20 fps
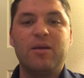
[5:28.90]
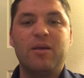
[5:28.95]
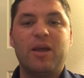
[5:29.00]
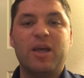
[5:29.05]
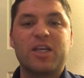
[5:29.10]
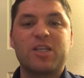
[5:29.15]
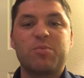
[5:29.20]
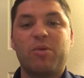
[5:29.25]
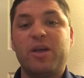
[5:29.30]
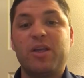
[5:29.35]

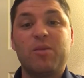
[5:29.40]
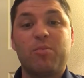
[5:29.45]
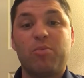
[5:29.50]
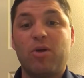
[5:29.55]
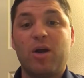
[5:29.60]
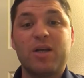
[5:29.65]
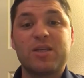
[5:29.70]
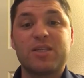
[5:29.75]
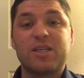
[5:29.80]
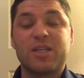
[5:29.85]
Explain the
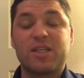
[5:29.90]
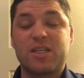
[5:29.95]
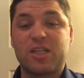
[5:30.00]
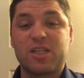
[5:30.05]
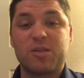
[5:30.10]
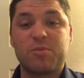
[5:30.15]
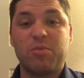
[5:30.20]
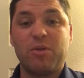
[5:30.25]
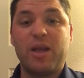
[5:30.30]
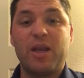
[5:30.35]
process.
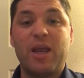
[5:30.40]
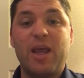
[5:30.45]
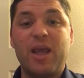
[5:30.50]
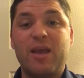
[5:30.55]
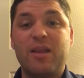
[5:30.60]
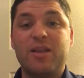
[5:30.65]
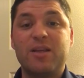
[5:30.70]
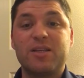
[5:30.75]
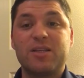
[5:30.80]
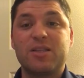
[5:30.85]
Explain,
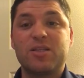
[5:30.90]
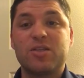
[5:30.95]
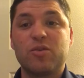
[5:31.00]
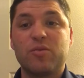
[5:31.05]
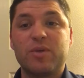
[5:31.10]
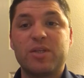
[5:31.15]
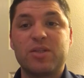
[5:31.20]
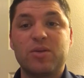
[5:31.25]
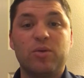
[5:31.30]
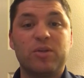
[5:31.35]
hey, this is a
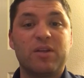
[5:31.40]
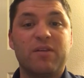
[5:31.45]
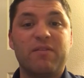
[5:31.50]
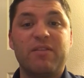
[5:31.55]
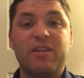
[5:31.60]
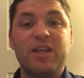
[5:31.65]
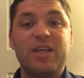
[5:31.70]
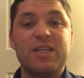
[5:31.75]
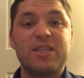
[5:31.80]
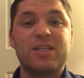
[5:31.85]
result
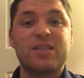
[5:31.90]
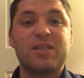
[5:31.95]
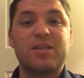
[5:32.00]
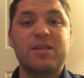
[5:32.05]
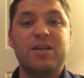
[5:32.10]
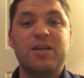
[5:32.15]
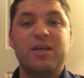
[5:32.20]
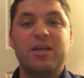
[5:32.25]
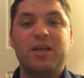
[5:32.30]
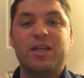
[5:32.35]
of this.
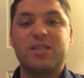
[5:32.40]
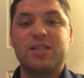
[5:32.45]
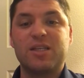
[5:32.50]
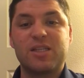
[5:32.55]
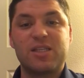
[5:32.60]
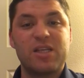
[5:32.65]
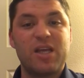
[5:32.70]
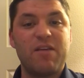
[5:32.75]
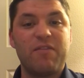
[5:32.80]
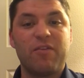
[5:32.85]
It's
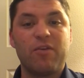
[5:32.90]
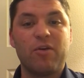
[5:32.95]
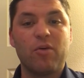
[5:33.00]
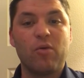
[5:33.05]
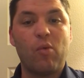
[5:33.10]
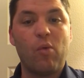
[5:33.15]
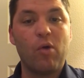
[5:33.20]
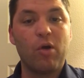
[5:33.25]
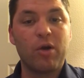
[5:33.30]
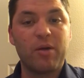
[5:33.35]
a safer
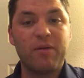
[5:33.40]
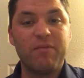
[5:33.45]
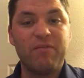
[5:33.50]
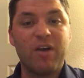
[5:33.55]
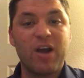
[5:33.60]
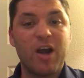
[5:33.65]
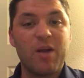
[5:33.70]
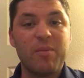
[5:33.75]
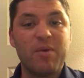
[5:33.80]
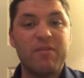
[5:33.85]
work
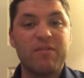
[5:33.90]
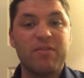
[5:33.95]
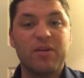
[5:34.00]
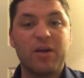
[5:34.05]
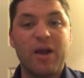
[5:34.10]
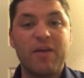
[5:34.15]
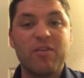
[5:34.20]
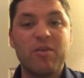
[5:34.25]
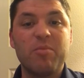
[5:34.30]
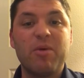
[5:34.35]
environment
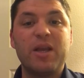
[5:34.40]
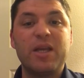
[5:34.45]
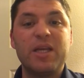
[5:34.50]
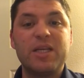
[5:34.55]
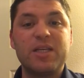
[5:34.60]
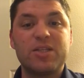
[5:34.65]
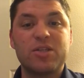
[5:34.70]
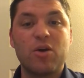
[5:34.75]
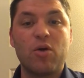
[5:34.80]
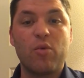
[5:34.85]
for
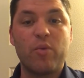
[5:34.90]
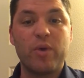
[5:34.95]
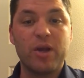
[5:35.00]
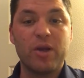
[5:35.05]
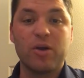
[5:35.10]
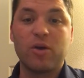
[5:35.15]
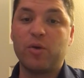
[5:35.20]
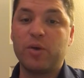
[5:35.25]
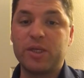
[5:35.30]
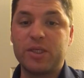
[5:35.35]
everybody, so we
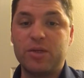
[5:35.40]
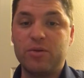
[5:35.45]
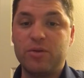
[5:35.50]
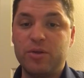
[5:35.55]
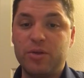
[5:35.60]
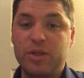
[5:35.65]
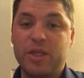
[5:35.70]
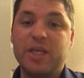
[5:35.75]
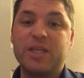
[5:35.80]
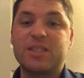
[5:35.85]
are going to
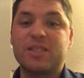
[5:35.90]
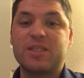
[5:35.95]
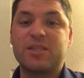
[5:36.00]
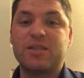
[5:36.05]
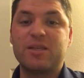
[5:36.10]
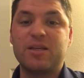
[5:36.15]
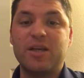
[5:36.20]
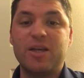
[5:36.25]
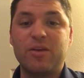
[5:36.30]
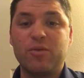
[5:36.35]
do
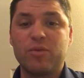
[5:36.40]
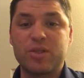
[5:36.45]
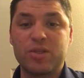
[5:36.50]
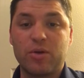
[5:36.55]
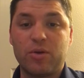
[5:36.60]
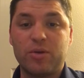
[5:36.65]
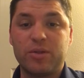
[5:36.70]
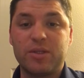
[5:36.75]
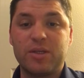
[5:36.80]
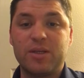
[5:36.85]
this in
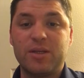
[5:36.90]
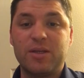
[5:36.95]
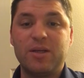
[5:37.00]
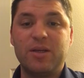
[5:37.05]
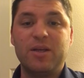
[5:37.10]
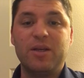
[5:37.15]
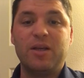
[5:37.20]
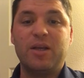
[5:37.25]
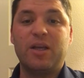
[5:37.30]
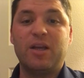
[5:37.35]
result.
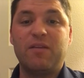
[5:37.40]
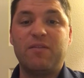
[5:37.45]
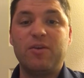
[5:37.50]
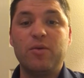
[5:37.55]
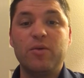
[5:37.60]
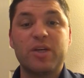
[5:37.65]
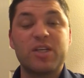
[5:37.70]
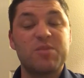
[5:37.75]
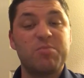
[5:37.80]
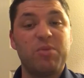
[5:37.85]
And if
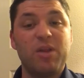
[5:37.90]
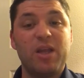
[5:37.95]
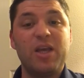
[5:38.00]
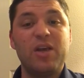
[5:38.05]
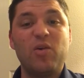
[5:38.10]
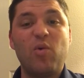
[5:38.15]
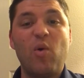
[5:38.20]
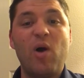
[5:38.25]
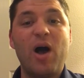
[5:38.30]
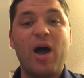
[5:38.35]
you
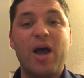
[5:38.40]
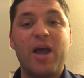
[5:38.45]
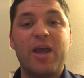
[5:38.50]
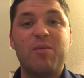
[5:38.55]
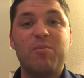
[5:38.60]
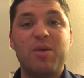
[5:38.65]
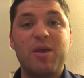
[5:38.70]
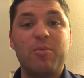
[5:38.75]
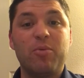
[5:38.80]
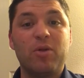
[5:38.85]
explain why
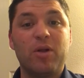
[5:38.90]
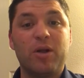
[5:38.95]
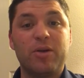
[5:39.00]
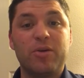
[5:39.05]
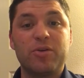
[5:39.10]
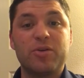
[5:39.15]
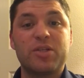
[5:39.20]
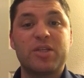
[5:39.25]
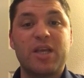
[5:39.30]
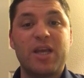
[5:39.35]
and people
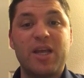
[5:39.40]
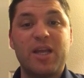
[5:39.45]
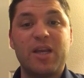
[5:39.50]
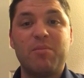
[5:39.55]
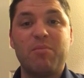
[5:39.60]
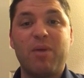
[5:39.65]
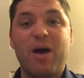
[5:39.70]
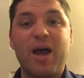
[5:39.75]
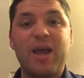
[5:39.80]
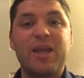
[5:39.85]
understand
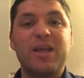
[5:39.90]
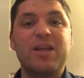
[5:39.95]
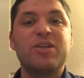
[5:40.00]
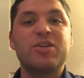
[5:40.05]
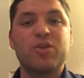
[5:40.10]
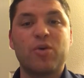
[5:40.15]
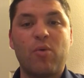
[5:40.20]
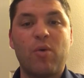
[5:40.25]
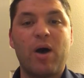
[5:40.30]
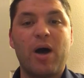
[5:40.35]
and buy
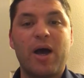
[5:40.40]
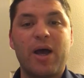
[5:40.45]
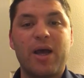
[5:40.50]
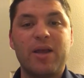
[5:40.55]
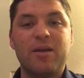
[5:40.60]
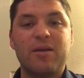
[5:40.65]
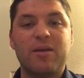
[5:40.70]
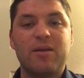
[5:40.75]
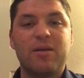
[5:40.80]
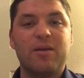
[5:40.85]
into
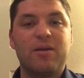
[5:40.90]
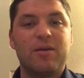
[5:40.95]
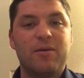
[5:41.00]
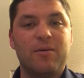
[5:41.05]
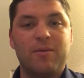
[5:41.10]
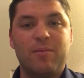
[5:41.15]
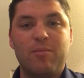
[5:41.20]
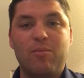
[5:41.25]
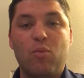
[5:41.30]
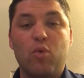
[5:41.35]
why,
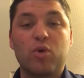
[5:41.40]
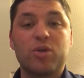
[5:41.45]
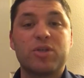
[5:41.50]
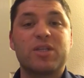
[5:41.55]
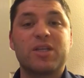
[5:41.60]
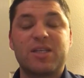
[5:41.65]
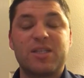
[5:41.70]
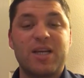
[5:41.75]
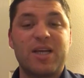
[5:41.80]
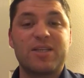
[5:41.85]
more
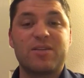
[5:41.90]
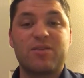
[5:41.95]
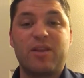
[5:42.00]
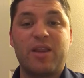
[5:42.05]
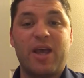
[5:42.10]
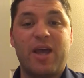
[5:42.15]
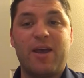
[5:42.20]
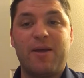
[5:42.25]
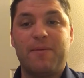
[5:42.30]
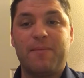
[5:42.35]
success
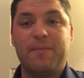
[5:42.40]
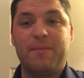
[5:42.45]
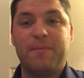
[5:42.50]
in that.